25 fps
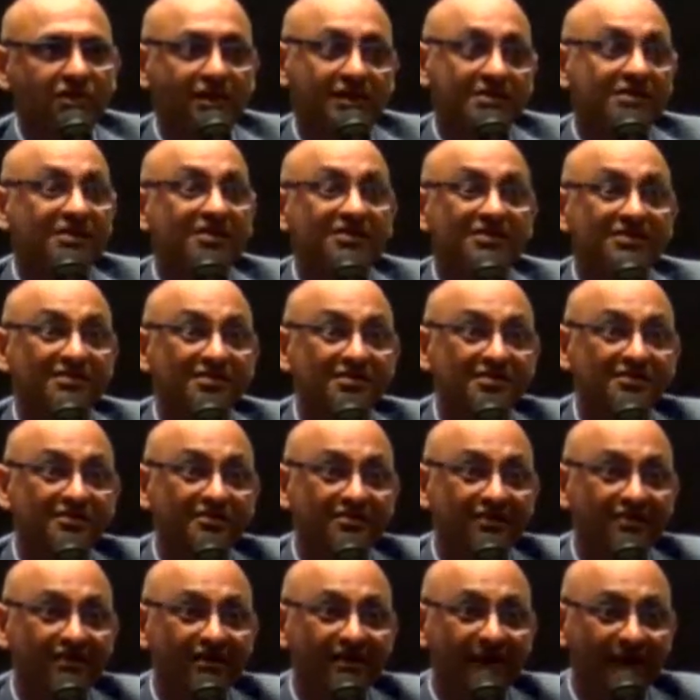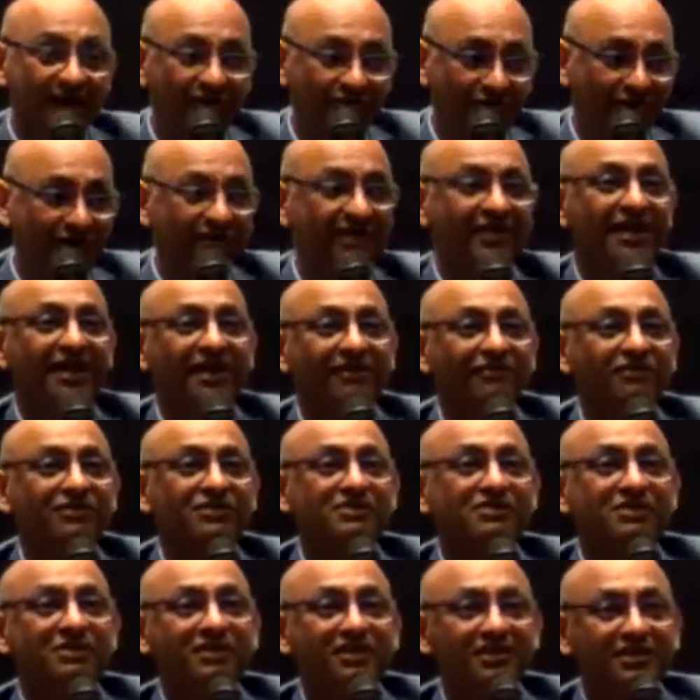I said, this is, I'd rather have this
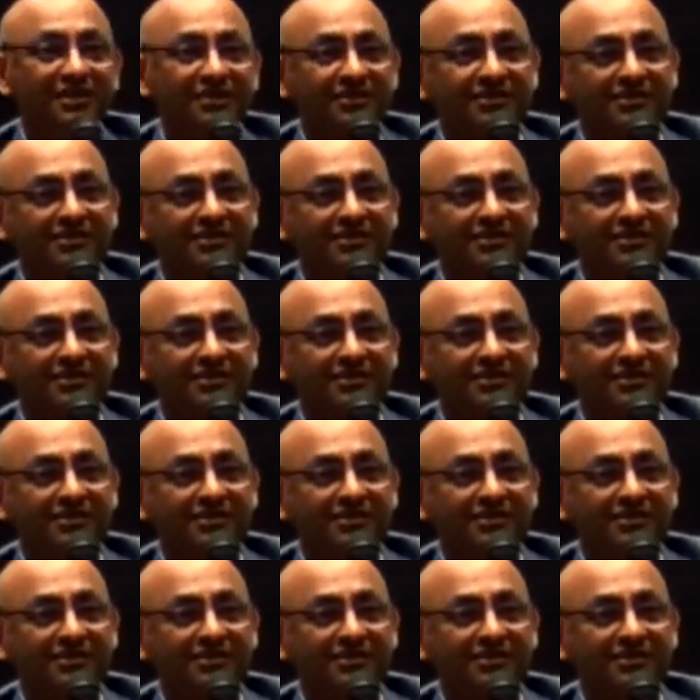than a kid